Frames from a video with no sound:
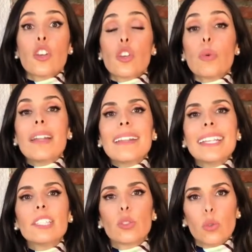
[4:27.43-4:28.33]
you will
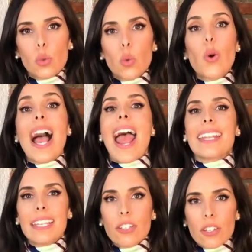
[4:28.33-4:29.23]
need to do an
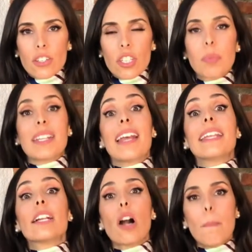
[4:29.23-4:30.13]
internship in
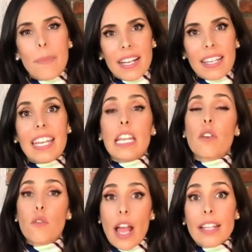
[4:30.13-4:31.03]
any company in
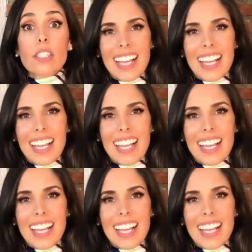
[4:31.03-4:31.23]
France.